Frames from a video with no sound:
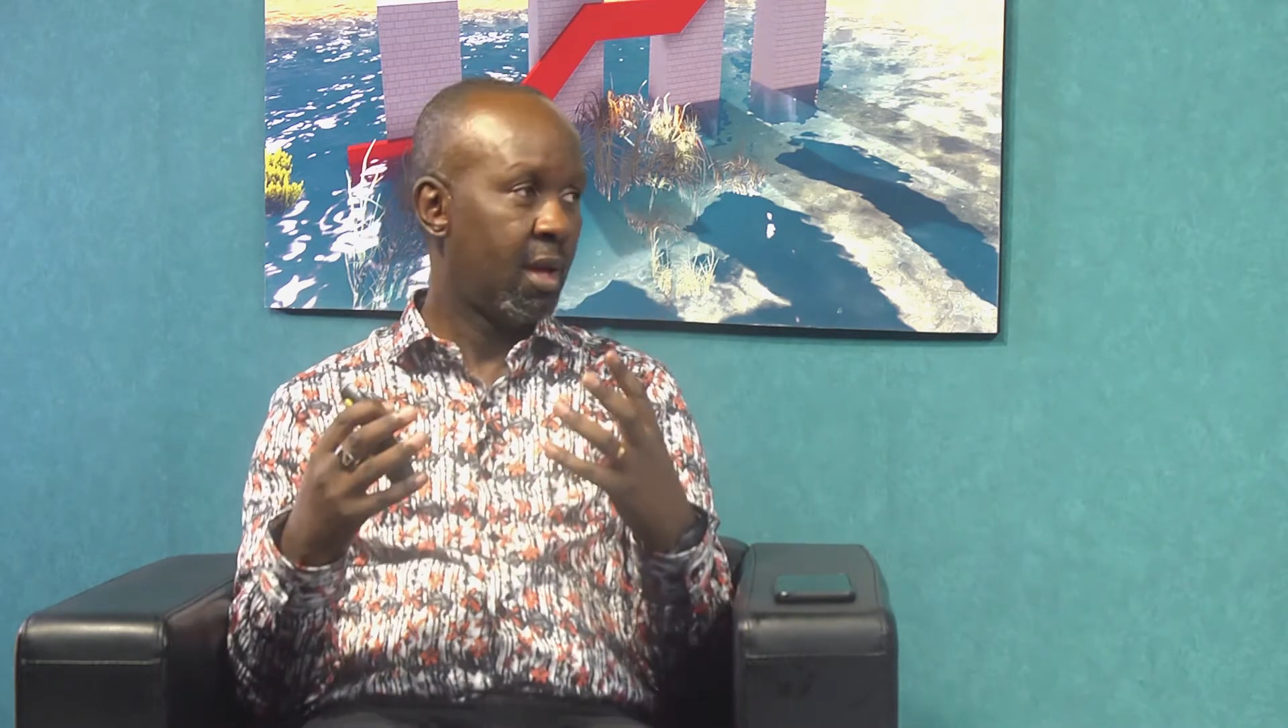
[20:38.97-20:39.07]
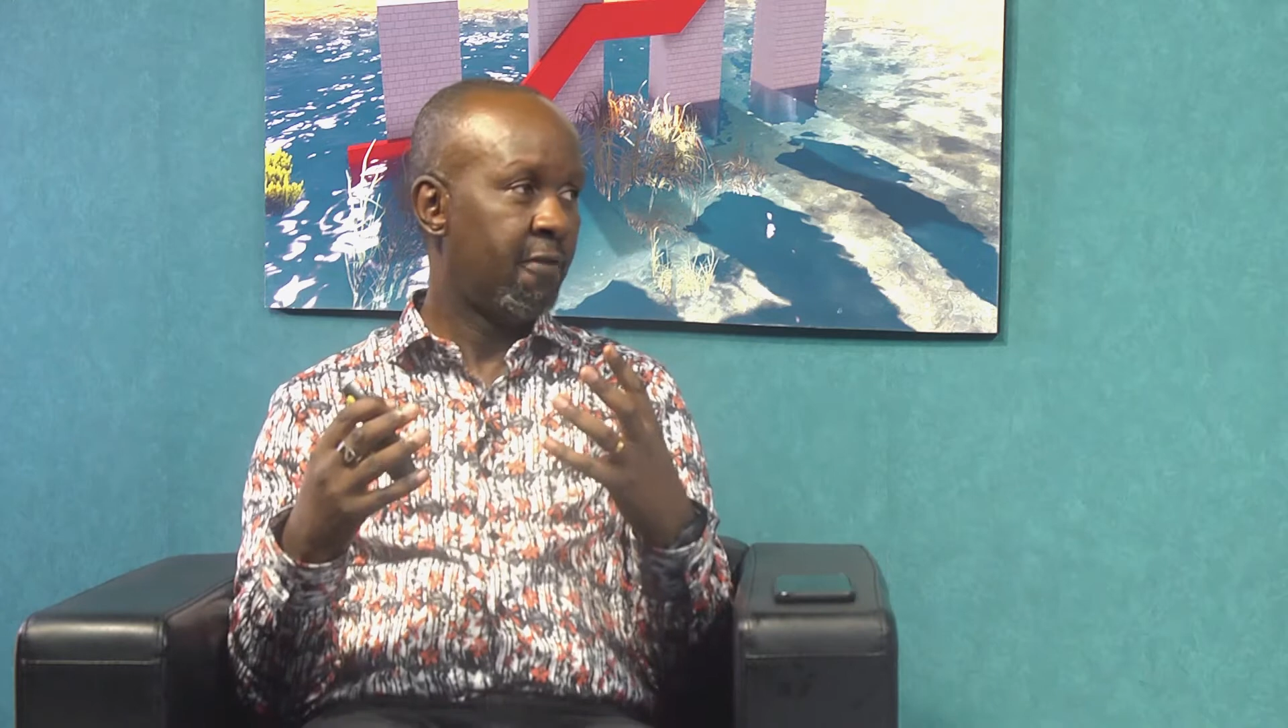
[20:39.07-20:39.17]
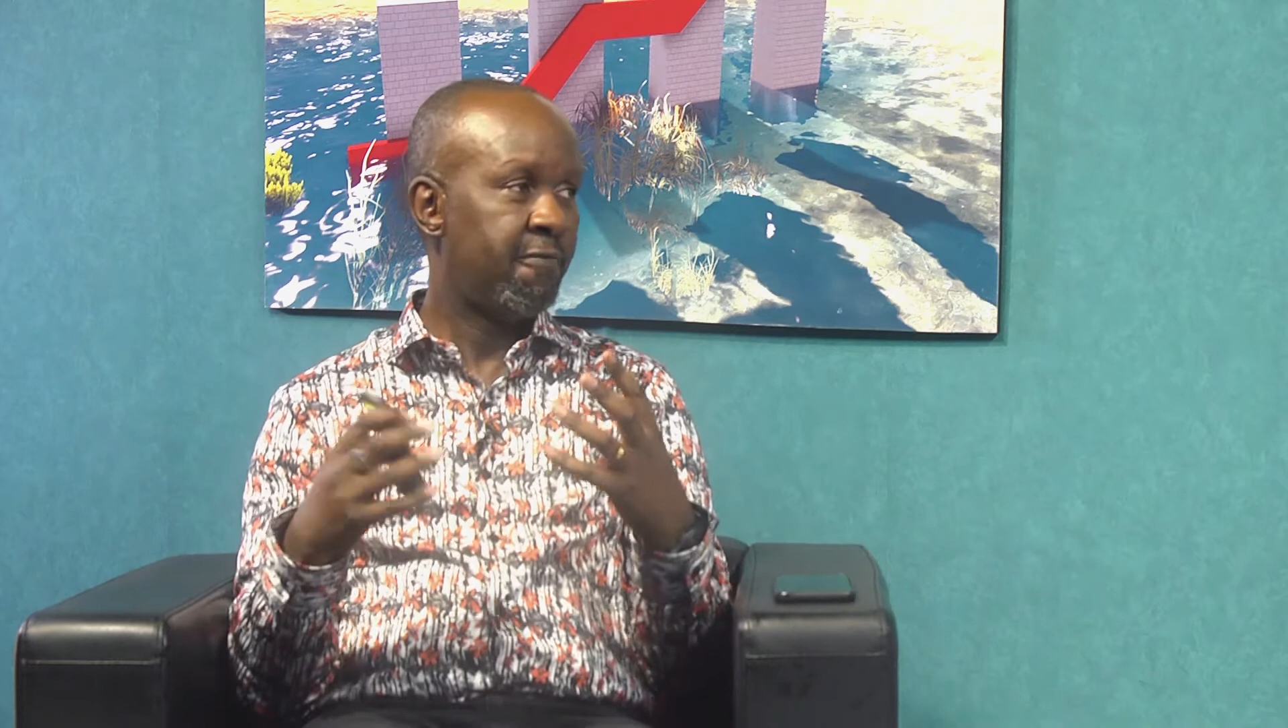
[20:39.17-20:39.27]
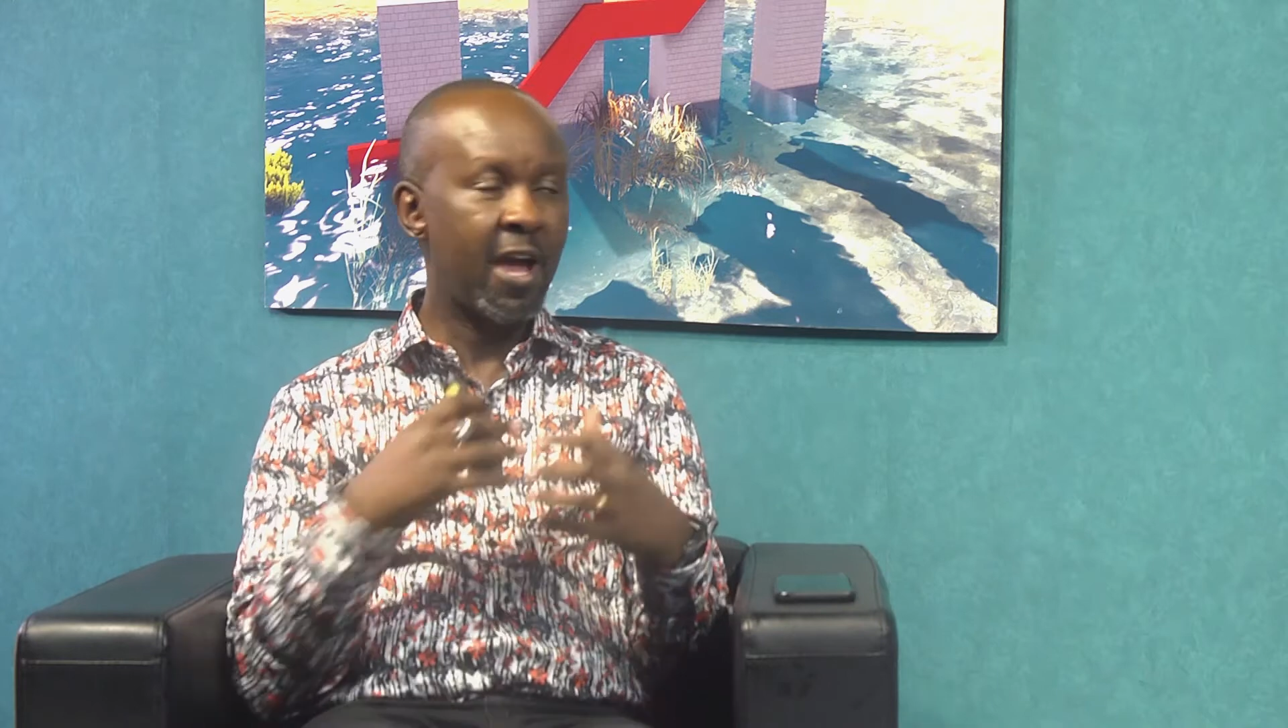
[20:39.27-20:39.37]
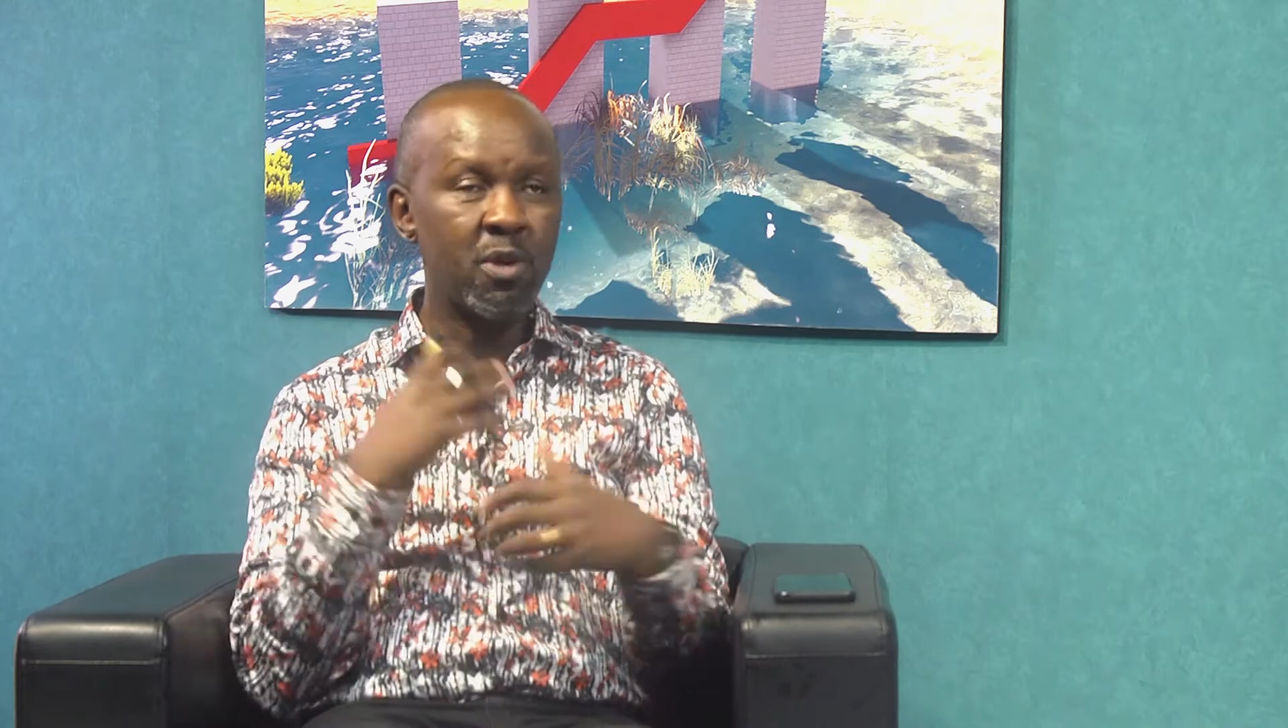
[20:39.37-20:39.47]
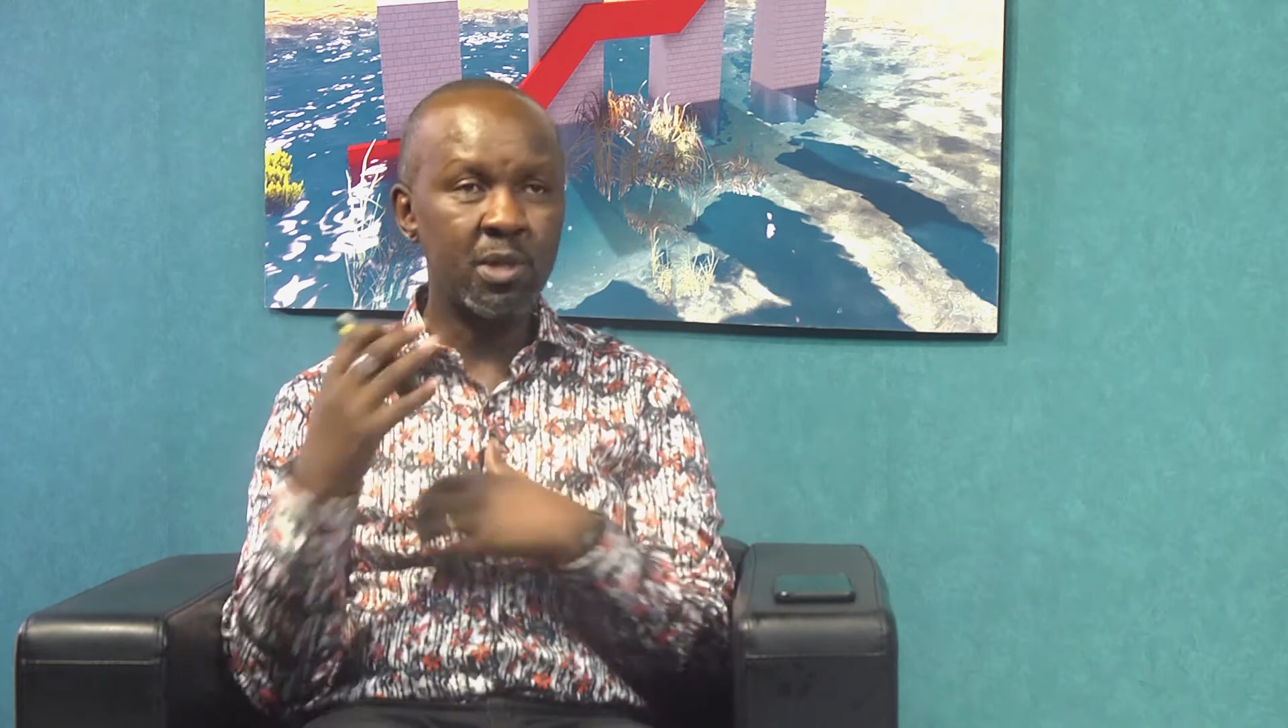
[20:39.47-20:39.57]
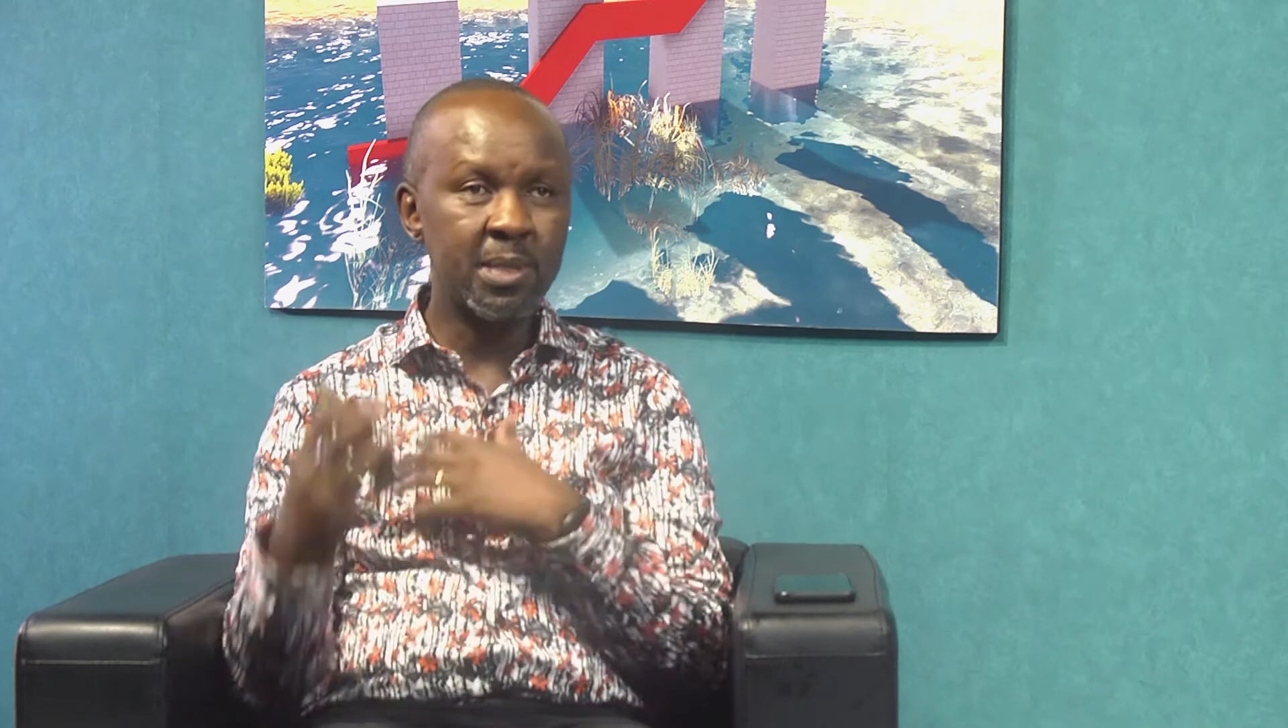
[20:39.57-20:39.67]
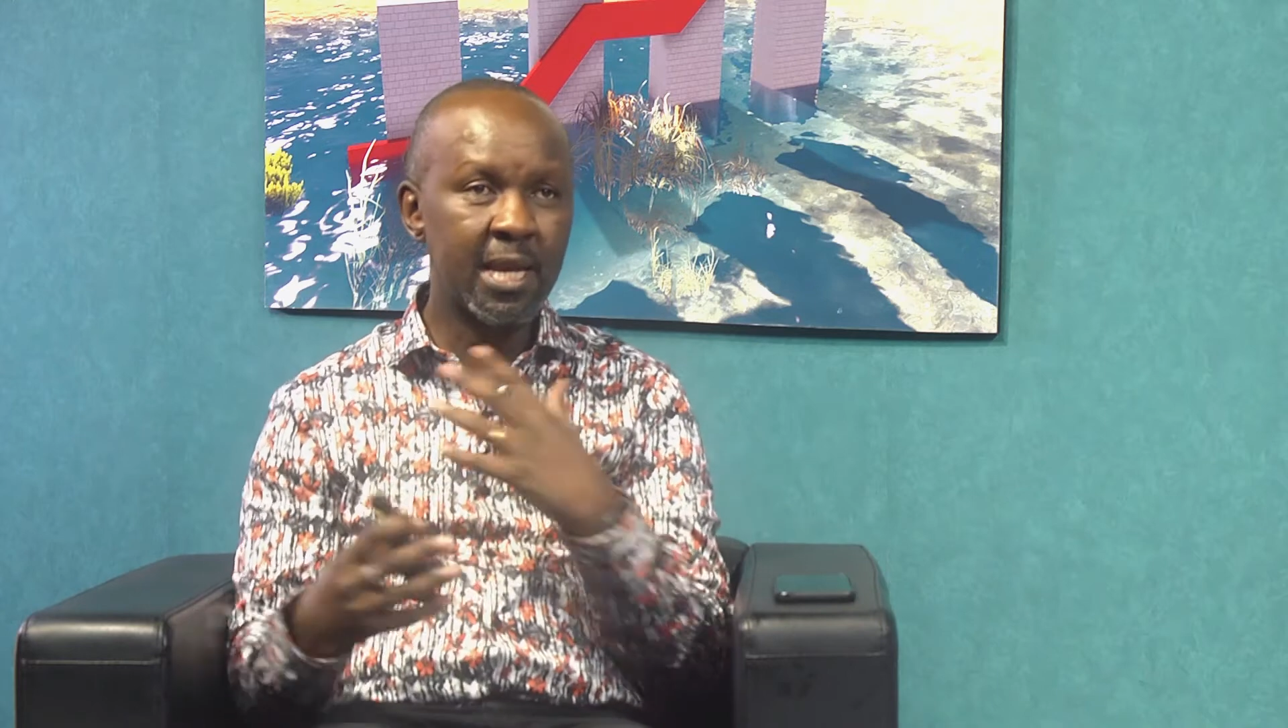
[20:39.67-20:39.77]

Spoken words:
Find what is